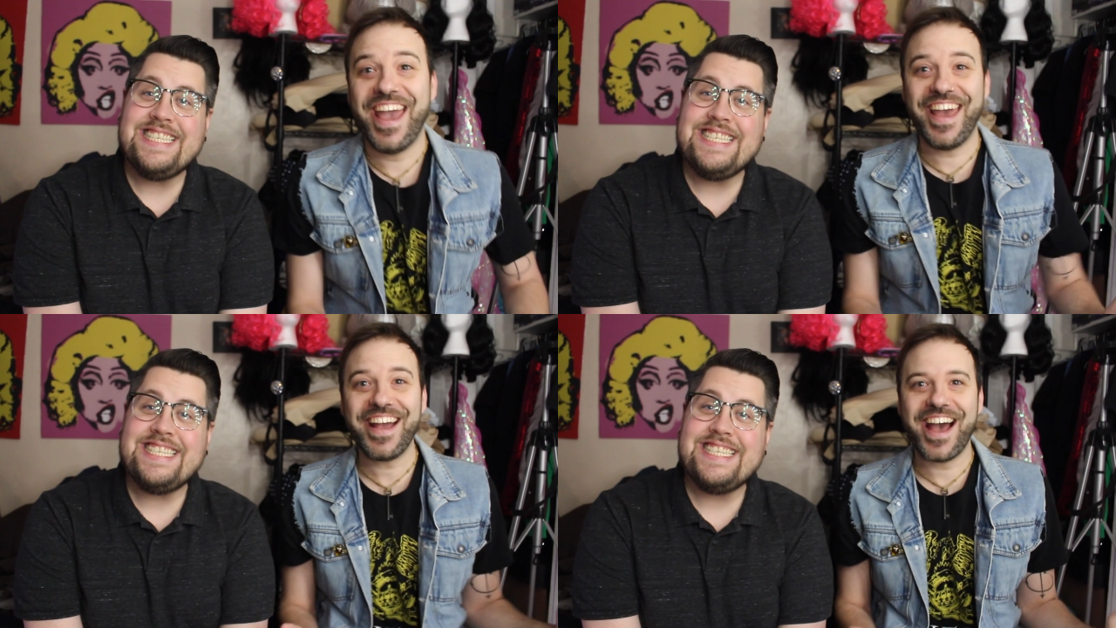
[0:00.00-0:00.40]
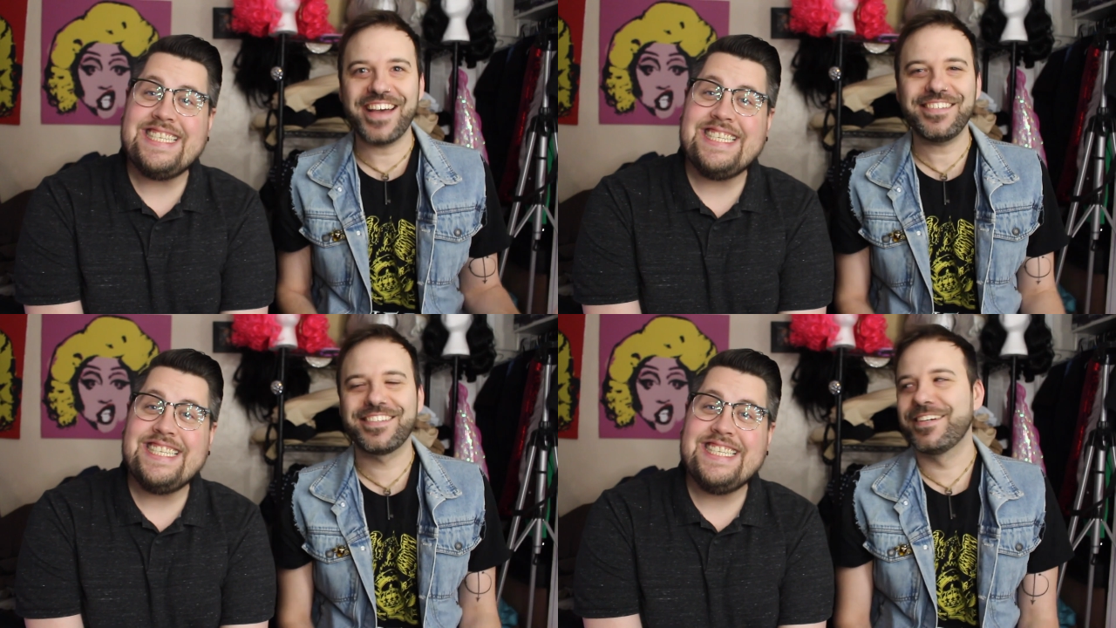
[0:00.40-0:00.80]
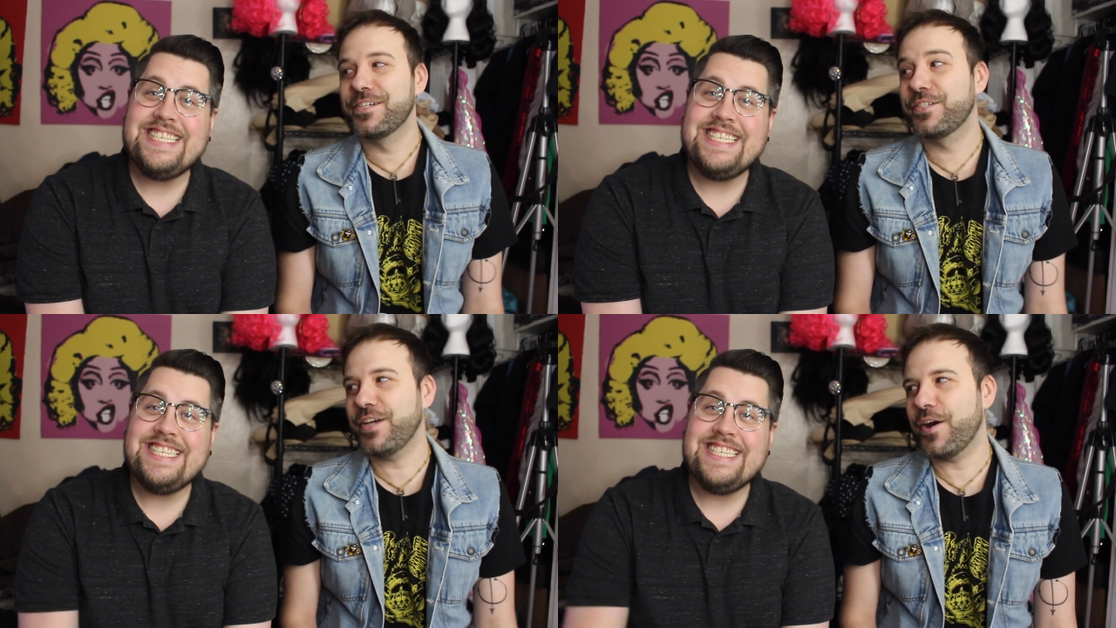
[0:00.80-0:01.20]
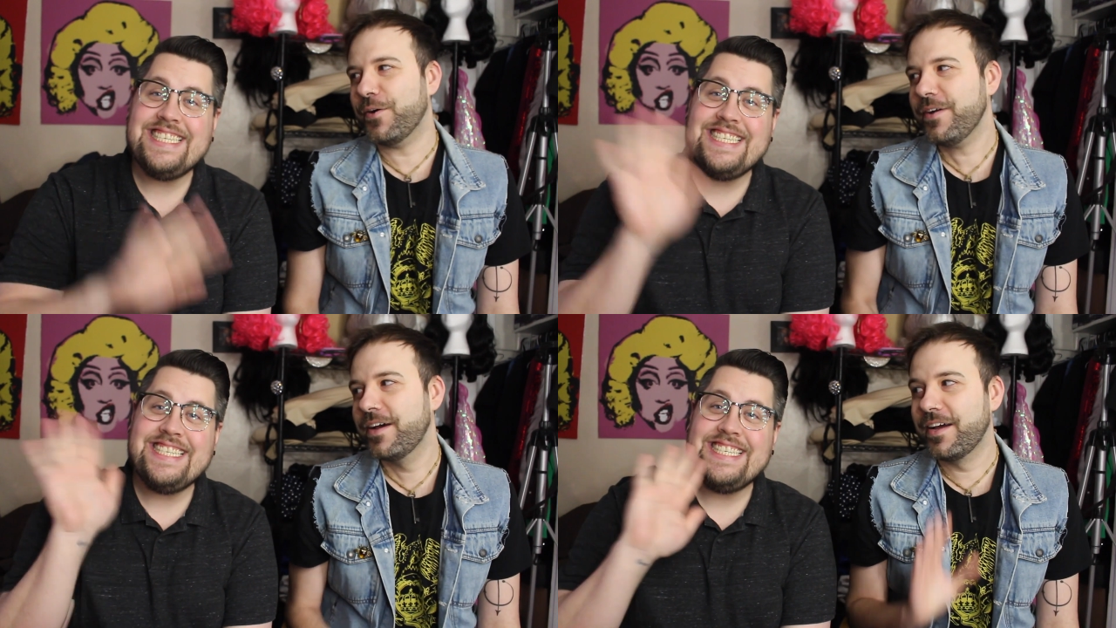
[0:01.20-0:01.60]
Speaker 1: Hey guys,
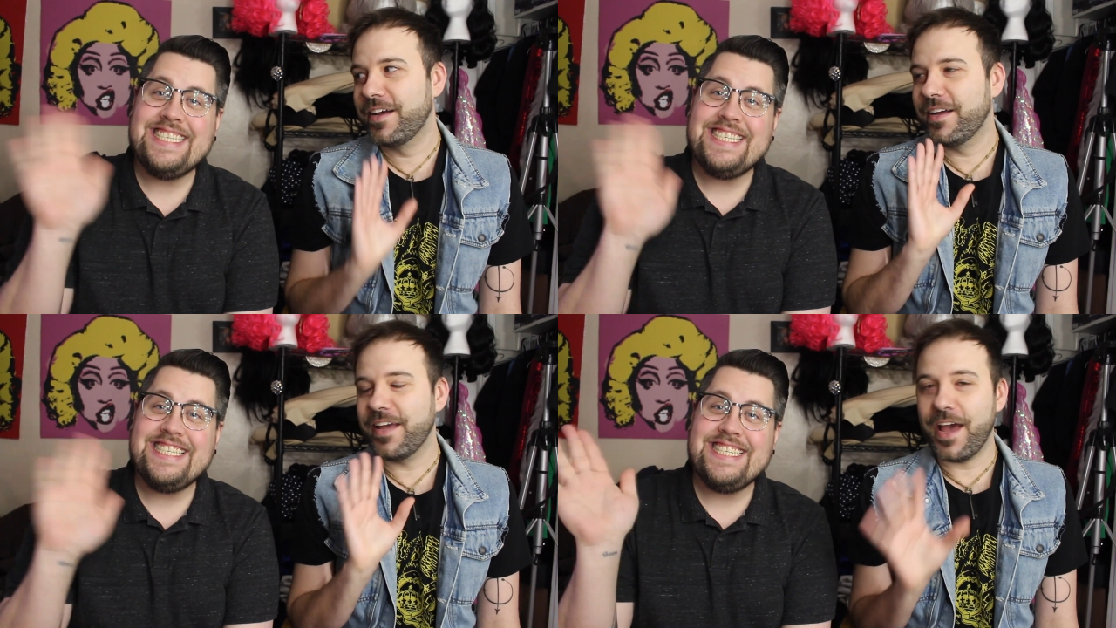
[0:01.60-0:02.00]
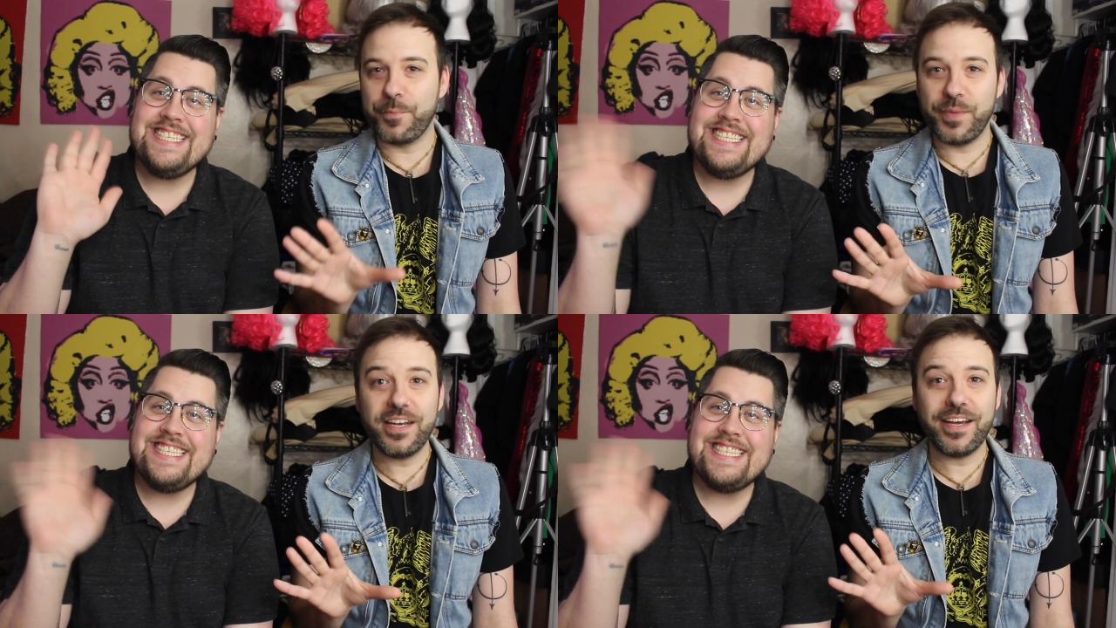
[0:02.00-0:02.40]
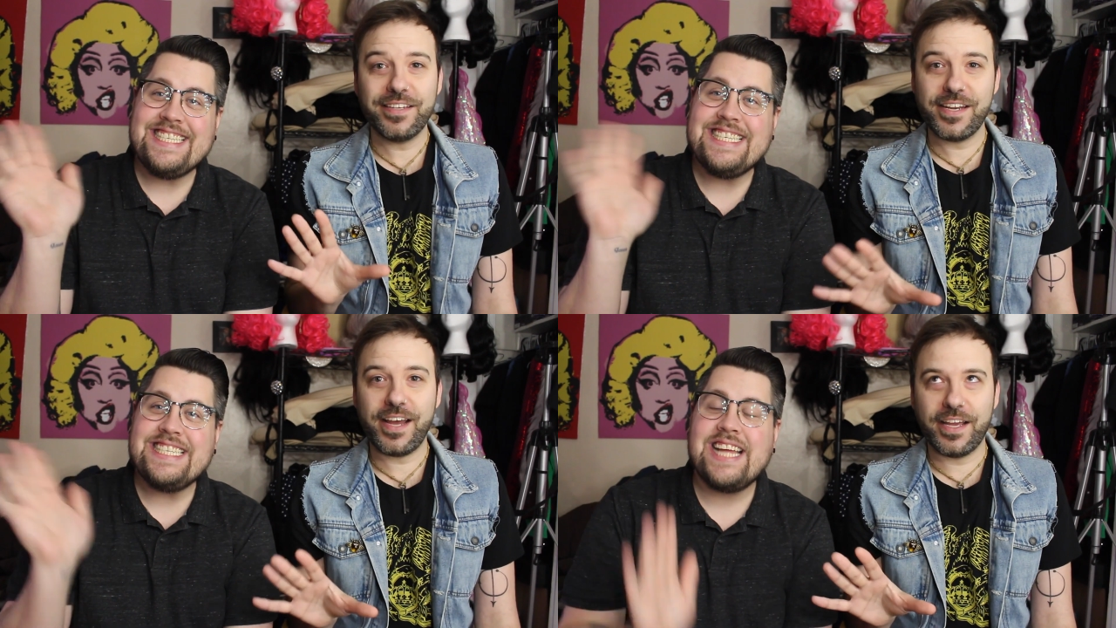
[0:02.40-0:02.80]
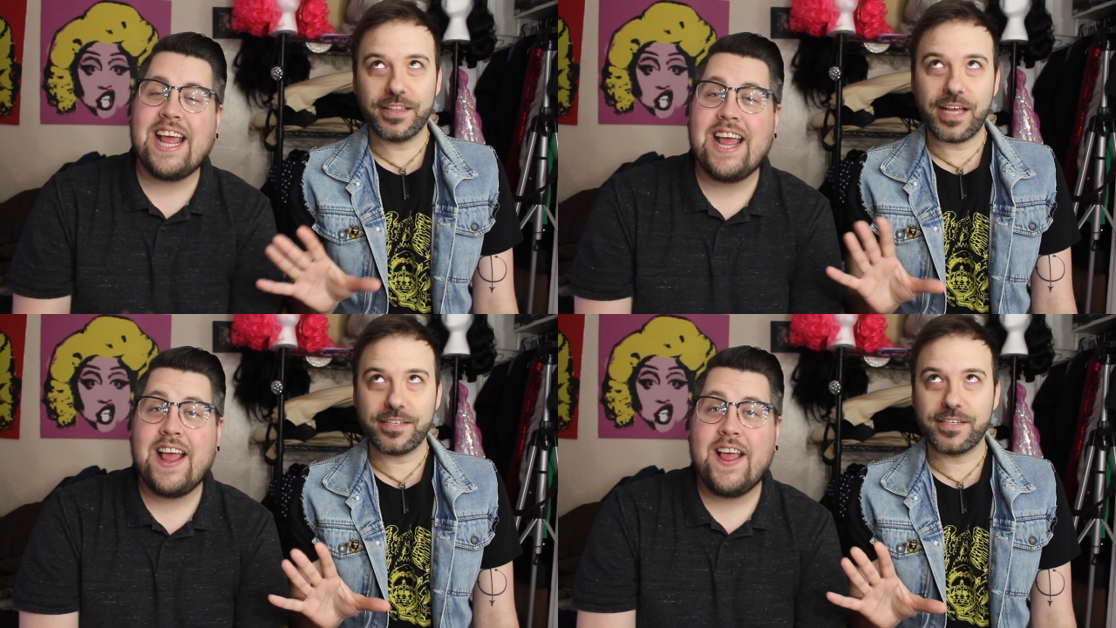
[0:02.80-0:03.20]
so at midnight
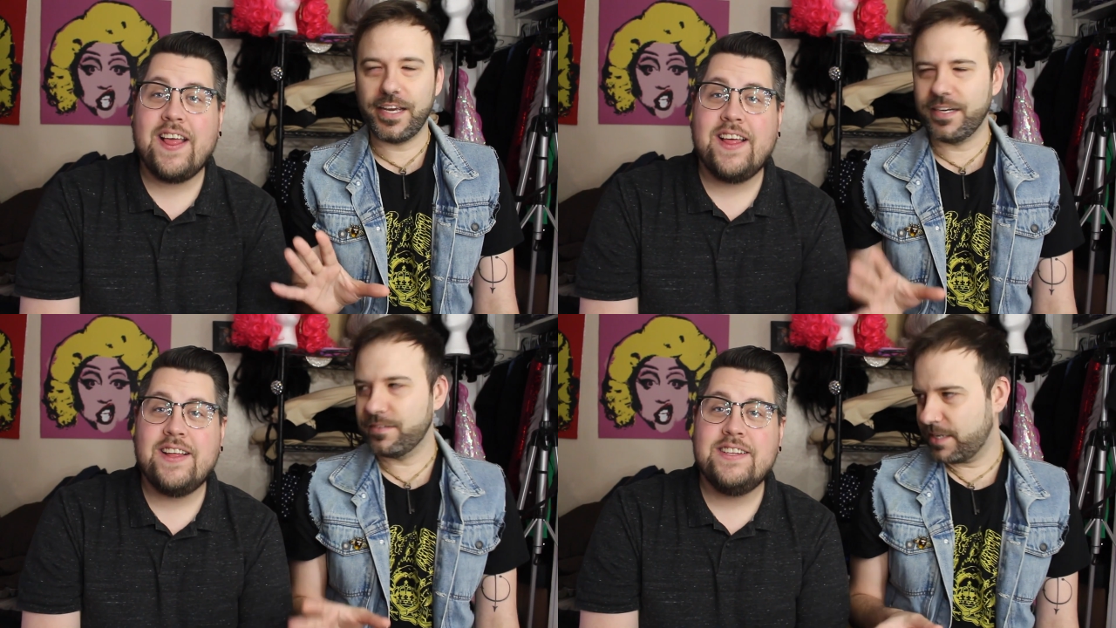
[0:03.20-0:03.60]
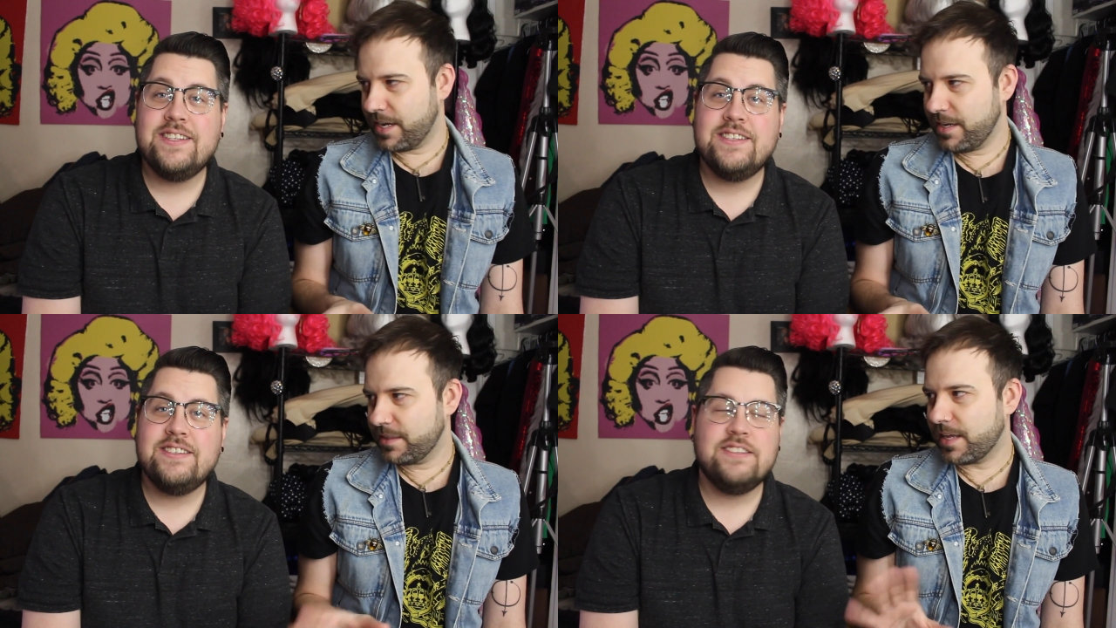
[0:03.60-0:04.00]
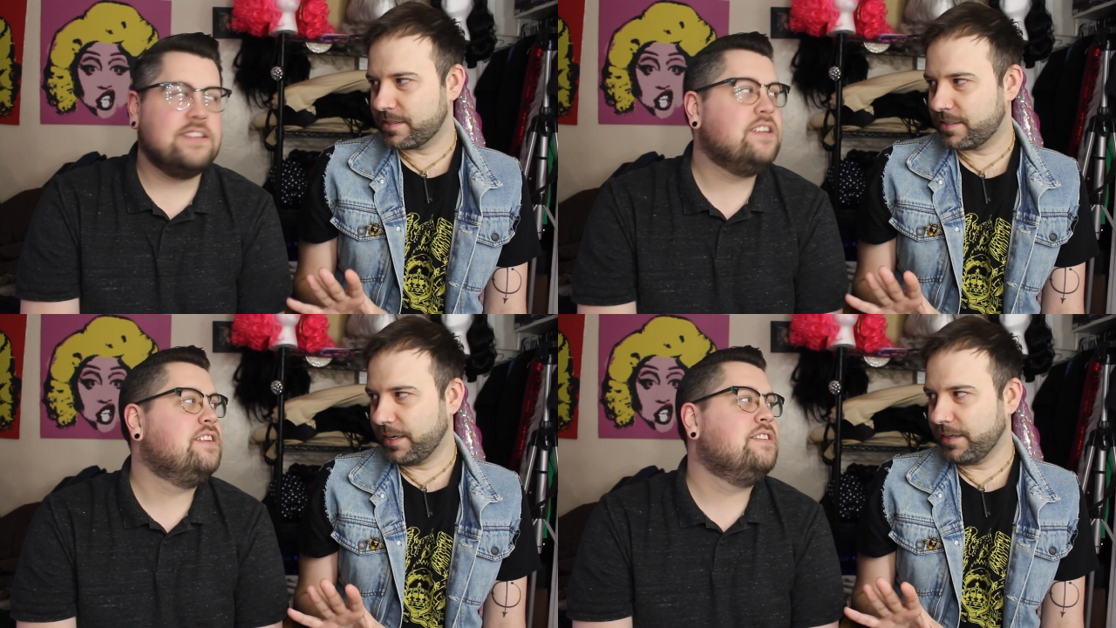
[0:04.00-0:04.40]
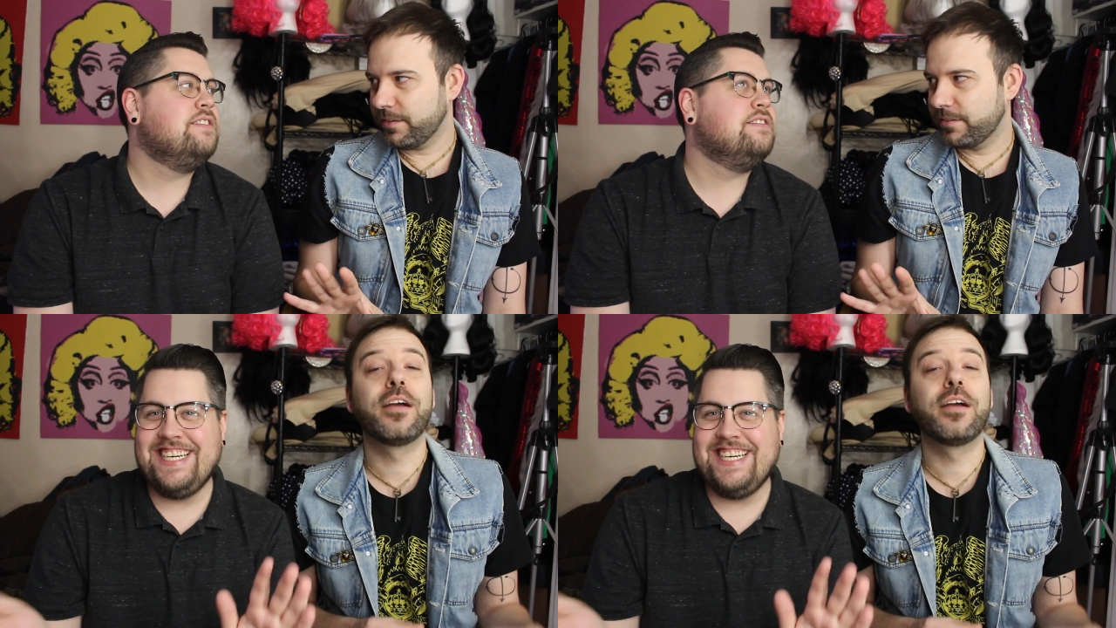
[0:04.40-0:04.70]
tonight, last night, tonight, last night,